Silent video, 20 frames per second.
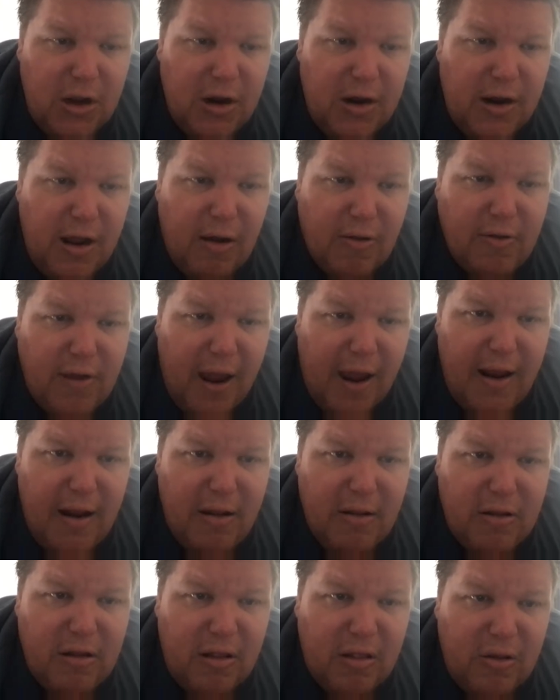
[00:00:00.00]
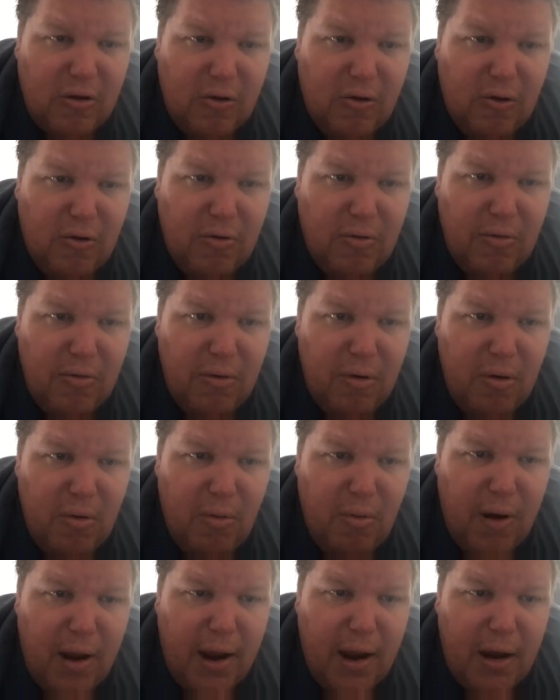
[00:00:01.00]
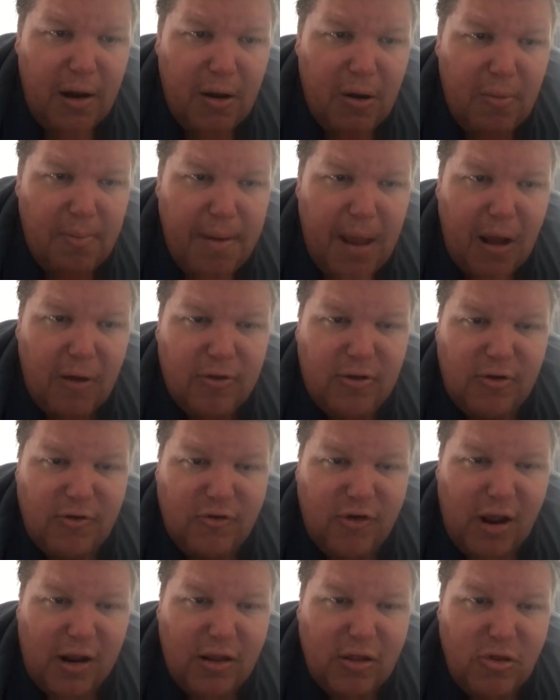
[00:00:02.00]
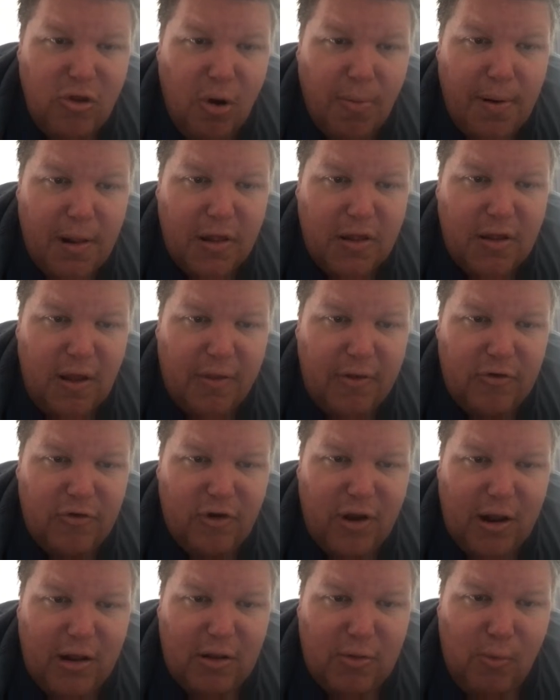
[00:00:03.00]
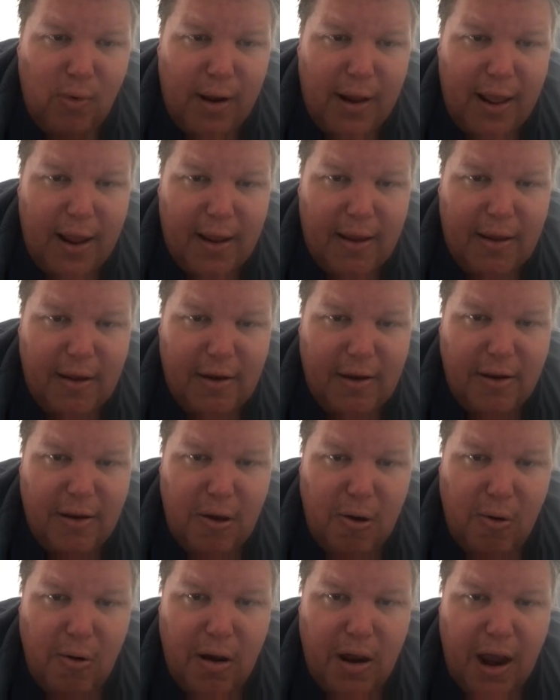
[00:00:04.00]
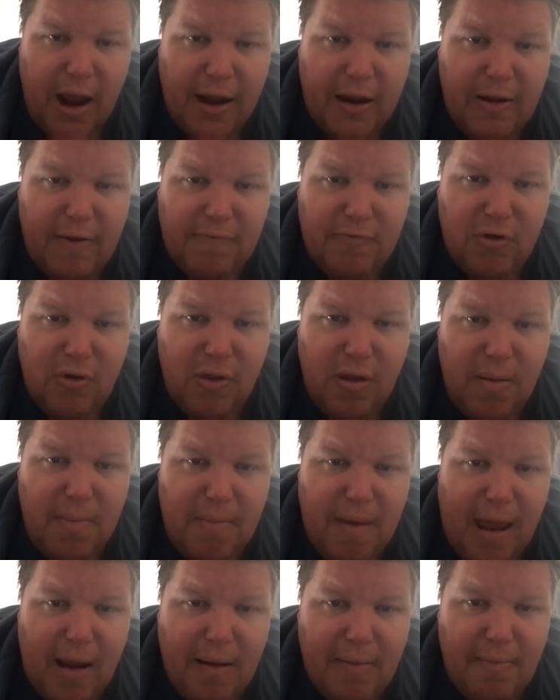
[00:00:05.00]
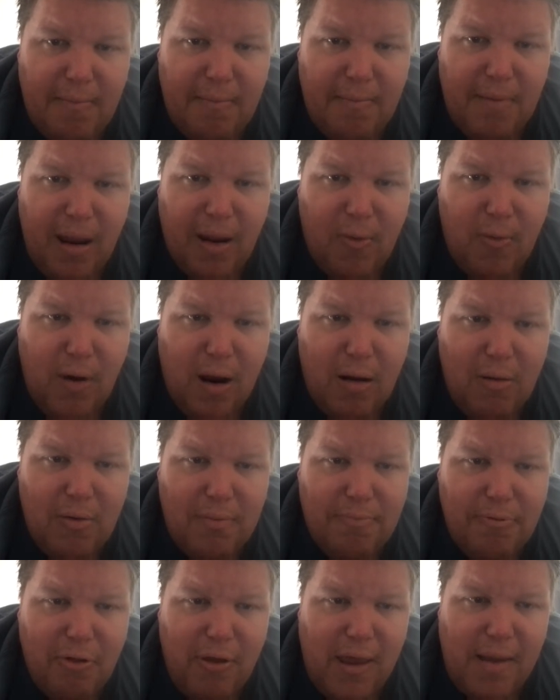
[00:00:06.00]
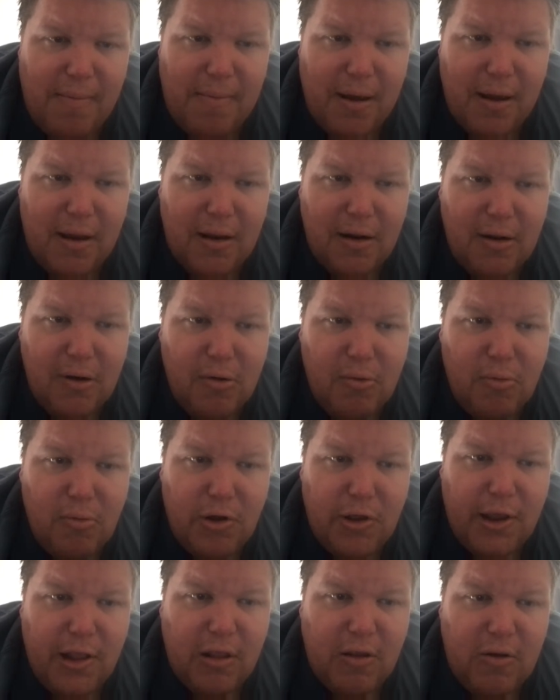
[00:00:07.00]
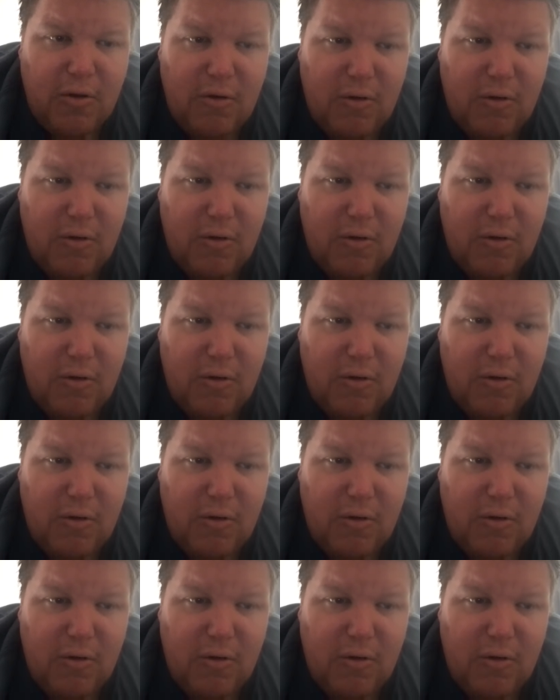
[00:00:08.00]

Now, Bengals at the Jets. Nobody saw the Jets winning. You know, I didn't even know that Mike White would play, but, you know, we'll get.